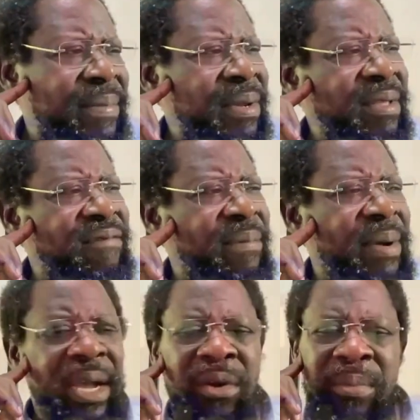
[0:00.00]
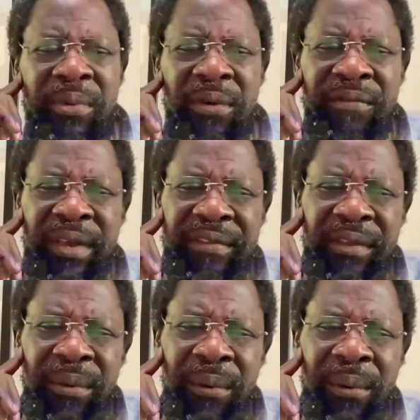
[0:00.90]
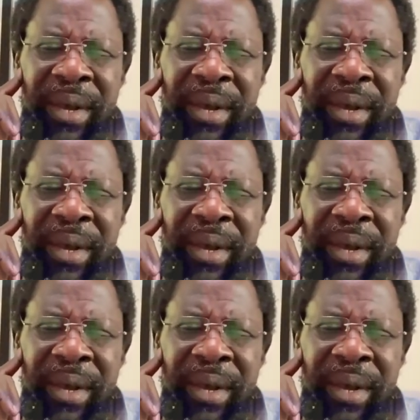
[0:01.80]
believe about a couple of years ago,